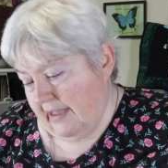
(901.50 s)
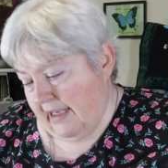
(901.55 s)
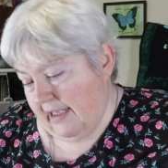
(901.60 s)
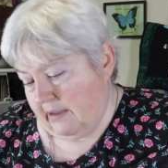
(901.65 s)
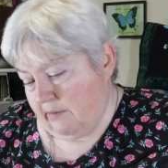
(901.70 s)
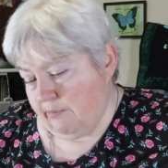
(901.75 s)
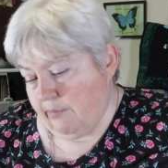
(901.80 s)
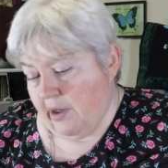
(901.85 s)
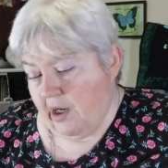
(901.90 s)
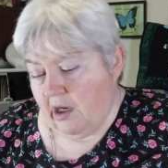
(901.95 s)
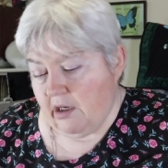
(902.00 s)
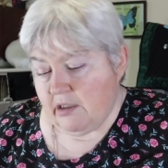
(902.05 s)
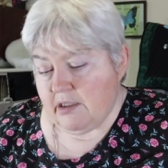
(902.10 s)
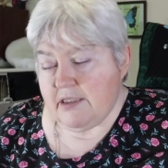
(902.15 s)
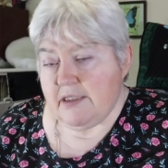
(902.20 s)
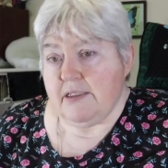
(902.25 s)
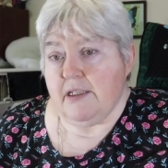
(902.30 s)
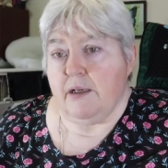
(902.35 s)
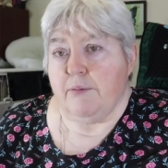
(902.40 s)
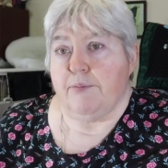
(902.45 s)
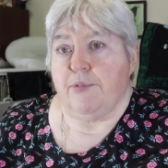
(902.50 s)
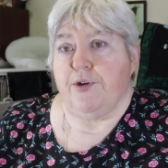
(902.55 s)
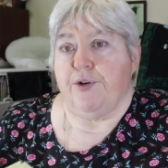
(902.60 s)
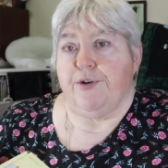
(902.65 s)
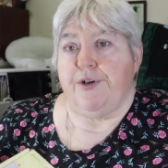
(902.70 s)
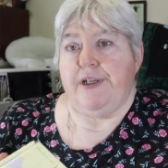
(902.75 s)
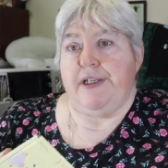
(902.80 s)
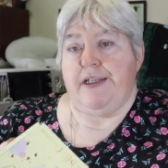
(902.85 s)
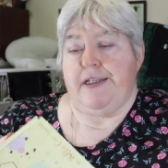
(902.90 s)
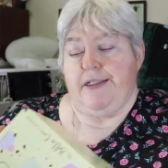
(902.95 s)
that box
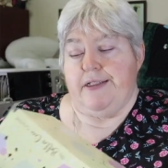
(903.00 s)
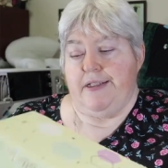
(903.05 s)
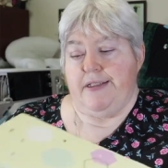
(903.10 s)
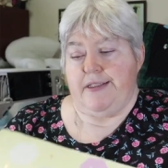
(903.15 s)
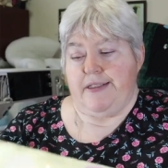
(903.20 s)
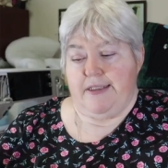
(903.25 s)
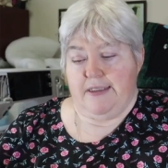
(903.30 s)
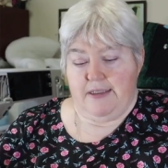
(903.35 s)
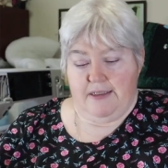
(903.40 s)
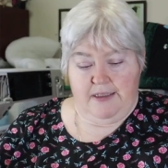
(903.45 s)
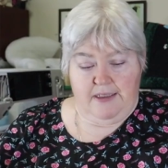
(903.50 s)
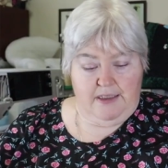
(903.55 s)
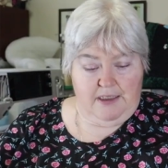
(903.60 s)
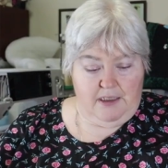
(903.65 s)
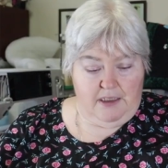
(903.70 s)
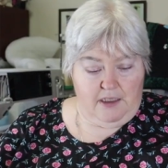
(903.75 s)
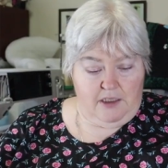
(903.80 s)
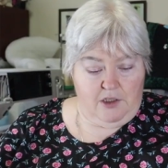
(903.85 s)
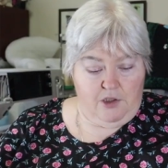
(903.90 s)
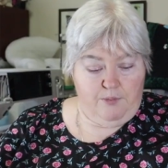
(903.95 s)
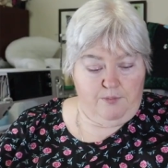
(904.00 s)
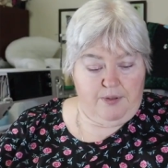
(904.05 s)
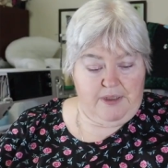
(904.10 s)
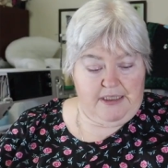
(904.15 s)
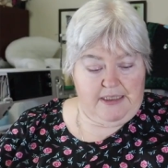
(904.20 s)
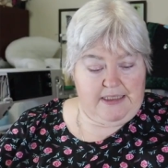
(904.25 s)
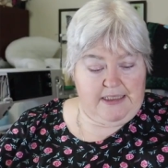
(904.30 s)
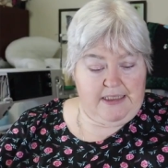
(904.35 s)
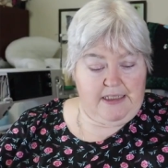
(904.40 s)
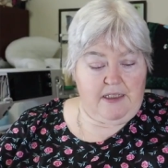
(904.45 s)
number is in the
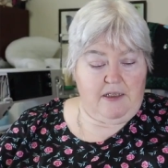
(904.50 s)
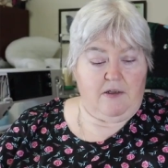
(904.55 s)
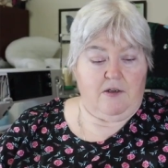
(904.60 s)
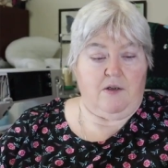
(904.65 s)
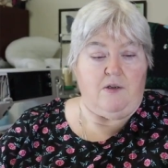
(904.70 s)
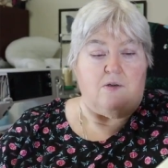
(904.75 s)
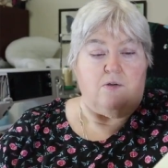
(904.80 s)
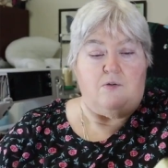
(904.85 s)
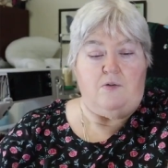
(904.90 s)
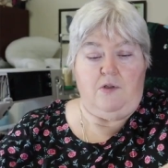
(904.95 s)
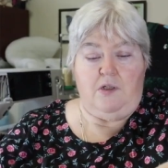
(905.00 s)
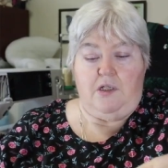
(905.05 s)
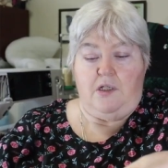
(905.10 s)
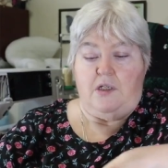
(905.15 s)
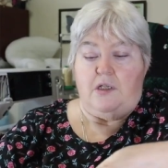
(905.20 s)
UPC code